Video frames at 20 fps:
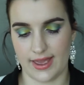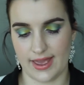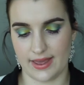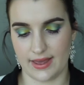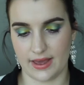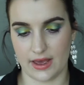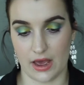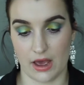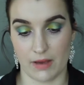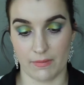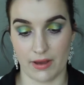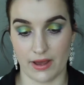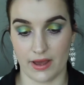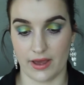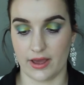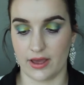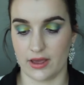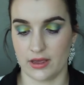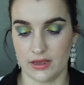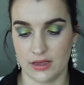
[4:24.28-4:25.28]

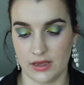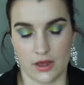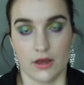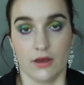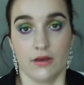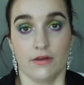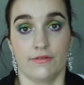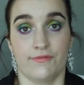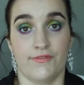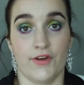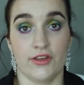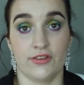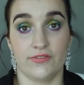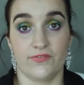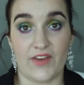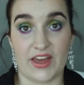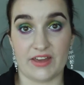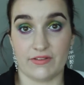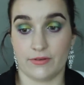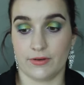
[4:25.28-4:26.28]
My
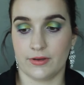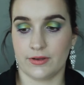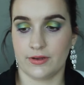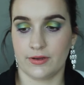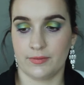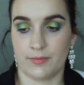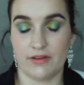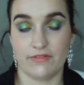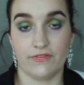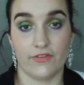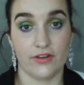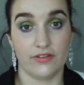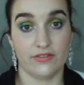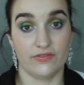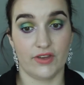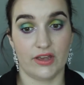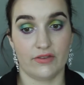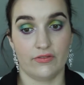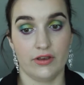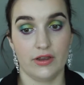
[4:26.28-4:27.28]
first
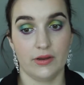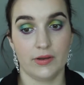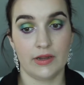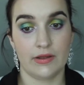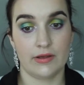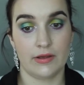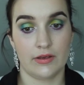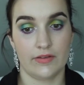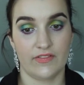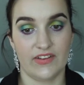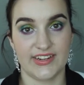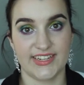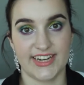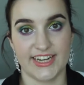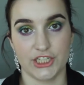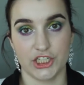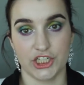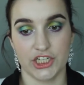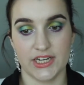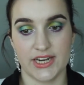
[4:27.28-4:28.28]
favorite
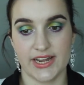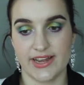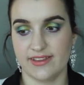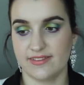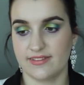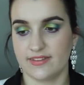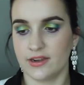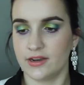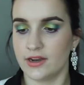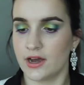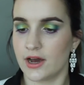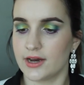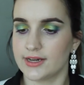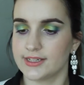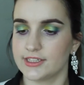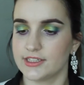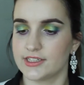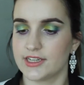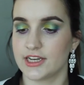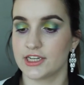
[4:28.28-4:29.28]
foundation is the
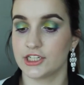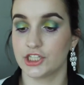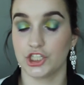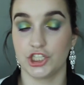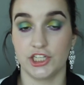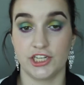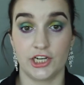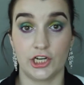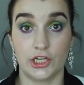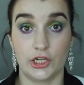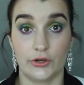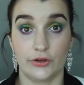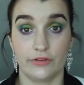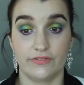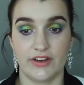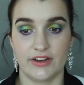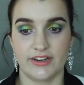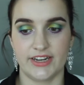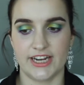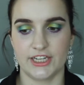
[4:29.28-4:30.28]
NARS Sheer Glow
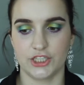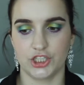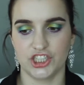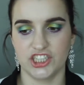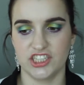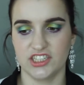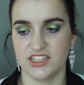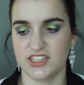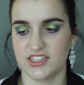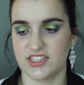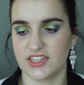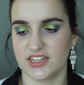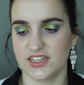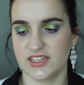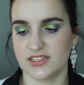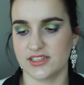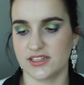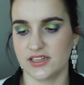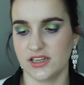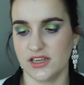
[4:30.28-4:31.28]
Foundation. This
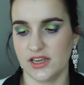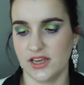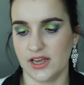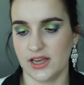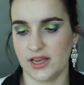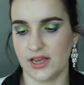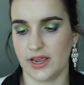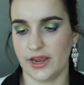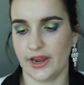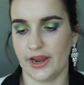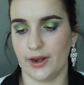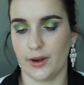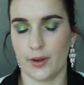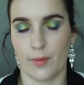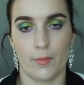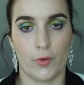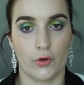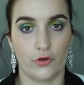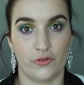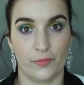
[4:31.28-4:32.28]
is in
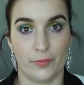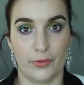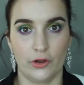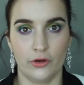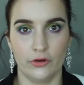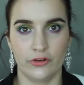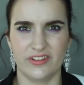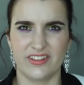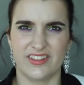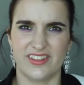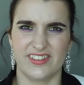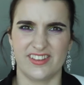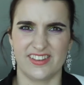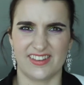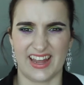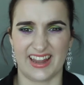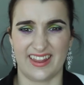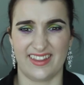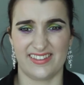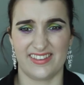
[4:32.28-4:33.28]
Mont Blanc. This
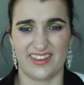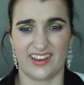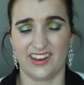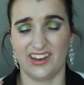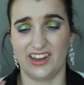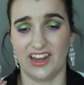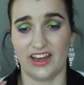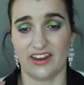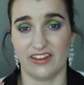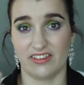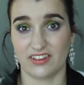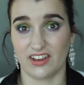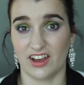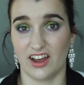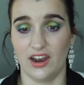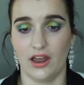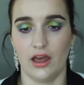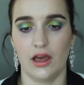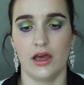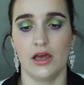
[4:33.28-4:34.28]
is like the second lightest
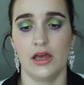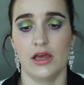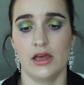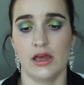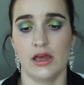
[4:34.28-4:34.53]
color,